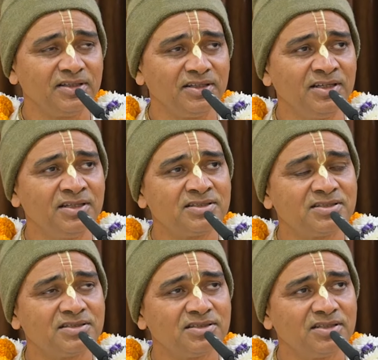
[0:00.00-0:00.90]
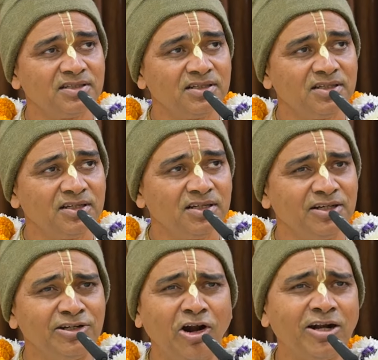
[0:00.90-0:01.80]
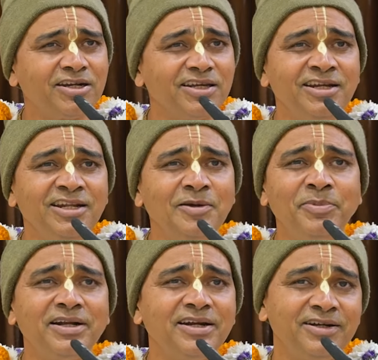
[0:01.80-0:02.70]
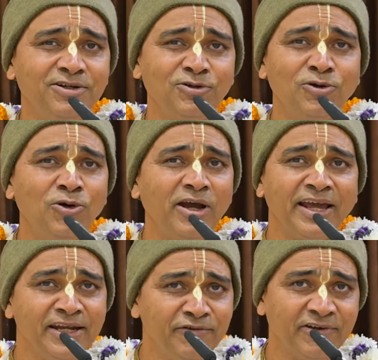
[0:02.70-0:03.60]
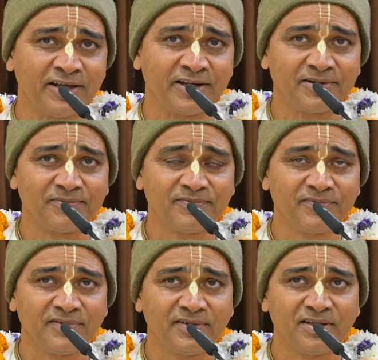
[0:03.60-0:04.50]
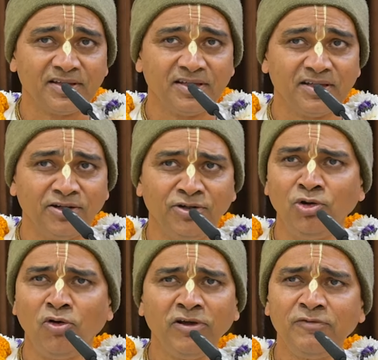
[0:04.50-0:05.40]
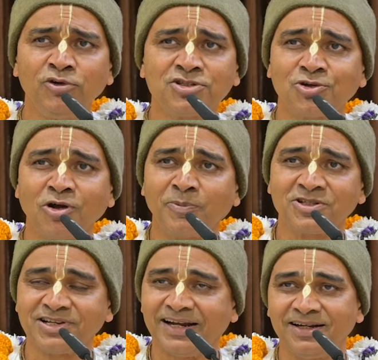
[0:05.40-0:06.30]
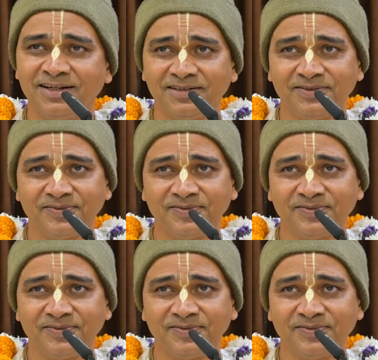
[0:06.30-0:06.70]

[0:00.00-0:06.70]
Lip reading: is not inhibited to go anywhere, no one would stop a child.